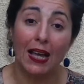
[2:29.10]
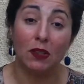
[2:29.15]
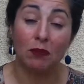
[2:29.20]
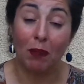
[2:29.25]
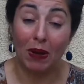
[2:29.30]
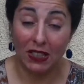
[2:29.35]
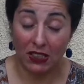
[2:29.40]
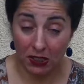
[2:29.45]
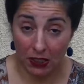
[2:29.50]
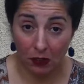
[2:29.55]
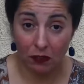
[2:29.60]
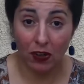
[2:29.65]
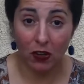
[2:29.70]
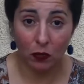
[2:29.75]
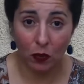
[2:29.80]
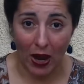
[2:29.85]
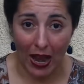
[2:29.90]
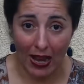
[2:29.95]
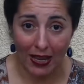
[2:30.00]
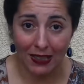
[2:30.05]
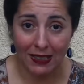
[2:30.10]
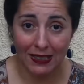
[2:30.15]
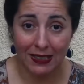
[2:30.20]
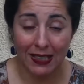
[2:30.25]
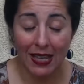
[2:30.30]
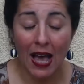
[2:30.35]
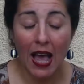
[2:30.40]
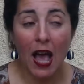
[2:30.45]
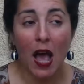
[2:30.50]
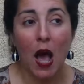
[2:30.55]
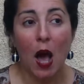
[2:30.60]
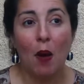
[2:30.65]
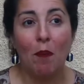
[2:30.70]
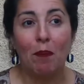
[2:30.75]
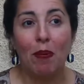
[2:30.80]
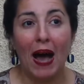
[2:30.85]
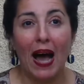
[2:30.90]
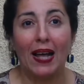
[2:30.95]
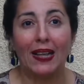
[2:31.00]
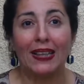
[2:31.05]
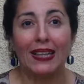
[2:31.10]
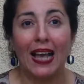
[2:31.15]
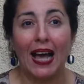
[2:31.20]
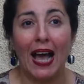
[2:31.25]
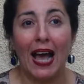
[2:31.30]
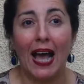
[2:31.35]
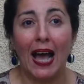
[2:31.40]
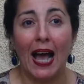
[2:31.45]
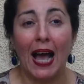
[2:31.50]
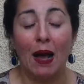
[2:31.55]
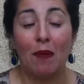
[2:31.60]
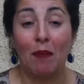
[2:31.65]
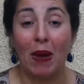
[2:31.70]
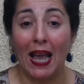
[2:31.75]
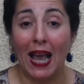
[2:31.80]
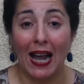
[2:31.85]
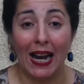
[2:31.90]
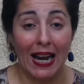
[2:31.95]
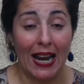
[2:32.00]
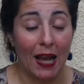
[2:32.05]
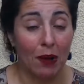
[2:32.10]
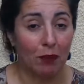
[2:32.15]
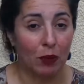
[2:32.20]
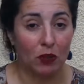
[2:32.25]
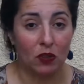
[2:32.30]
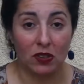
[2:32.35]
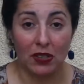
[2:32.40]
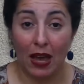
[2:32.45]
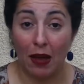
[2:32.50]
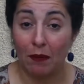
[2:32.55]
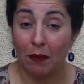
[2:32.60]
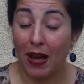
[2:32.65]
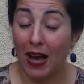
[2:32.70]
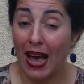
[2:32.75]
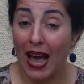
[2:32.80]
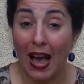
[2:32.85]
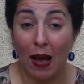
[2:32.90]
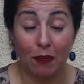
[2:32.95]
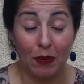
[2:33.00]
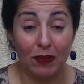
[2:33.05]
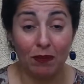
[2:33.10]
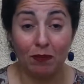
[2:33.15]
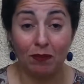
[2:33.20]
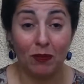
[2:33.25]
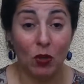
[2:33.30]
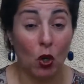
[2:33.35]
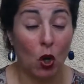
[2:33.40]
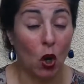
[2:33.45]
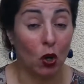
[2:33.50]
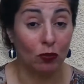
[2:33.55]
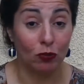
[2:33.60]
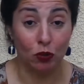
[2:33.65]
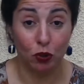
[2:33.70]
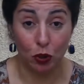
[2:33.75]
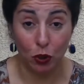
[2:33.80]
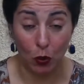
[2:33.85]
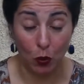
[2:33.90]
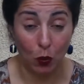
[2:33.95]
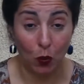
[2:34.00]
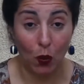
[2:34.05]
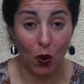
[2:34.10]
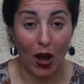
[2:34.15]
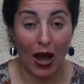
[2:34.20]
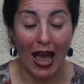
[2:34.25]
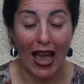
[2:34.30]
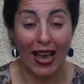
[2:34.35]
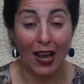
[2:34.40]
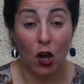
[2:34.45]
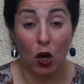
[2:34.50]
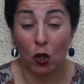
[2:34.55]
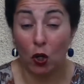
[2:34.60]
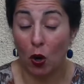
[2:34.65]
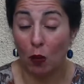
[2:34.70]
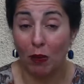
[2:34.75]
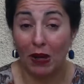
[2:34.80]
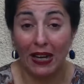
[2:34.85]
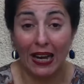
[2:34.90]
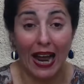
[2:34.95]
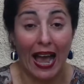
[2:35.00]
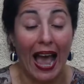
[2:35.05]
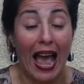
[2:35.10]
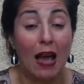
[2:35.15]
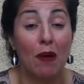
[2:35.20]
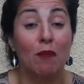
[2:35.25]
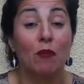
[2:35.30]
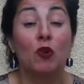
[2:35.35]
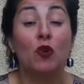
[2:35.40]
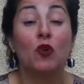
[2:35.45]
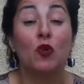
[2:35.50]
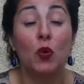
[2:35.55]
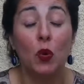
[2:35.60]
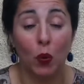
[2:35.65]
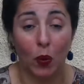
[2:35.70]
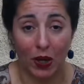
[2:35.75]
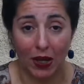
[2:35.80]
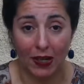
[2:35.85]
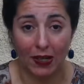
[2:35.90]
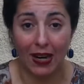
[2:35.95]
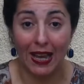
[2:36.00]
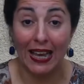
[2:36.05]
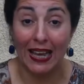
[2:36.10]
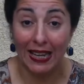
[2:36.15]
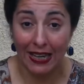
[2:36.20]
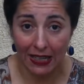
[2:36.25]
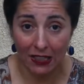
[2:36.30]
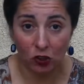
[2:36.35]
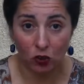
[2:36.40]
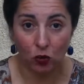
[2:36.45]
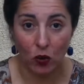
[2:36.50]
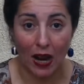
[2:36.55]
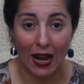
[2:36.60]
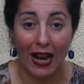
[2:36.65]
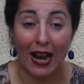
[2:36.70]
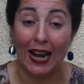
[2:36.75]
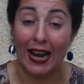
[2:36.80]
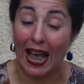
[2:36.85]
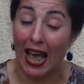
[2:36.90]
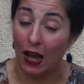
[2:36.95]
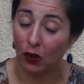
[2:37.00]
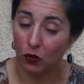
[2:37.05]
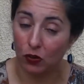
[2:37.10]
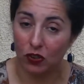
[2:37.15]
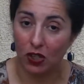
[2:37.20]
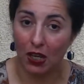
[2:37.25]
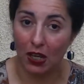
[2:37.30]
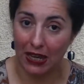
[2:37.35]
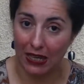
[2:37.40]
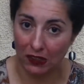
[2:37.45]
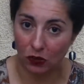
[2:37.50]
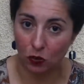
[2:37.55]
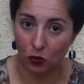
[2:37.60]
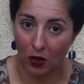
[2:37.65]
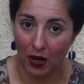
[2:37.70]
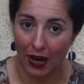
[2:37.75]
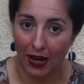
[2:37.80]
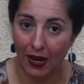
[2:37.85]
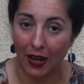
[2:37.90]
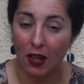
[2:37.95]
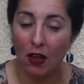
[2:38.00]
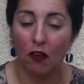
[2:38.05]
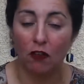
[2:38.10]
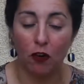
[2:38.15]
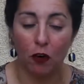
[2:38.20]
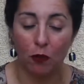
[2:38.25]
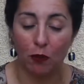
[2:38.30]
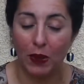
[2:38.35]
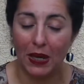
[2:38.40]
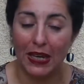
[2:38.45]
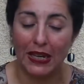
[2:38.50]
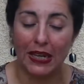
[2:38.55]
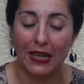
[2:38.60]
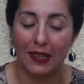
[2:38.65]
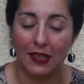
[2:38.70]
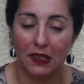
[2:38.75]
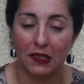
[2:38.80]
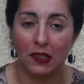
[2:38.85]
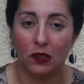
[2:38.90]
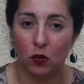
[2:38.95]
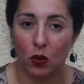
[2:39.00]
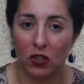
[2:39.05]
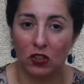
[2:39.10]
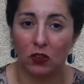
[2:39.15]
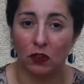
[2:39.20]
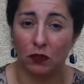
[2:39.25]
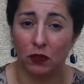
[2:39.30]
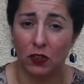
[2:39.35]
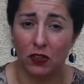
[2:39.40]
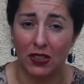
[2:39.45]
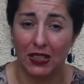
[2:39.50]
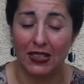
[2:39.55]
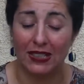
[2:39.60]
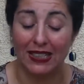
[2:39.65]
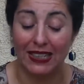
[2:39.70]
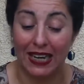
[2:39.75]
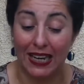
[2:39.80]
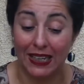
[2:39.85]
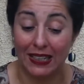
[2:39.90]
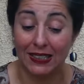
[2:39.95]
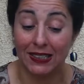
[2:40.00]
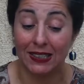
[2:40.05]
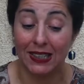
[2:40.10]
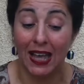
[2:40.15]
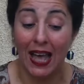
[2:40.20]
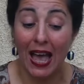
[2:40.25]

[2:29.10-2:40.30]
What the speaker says: my civil rights, but my aliya process haven't gone through. Economically, I am ruined in Israel and outside Israel for being in this situation for 6 years.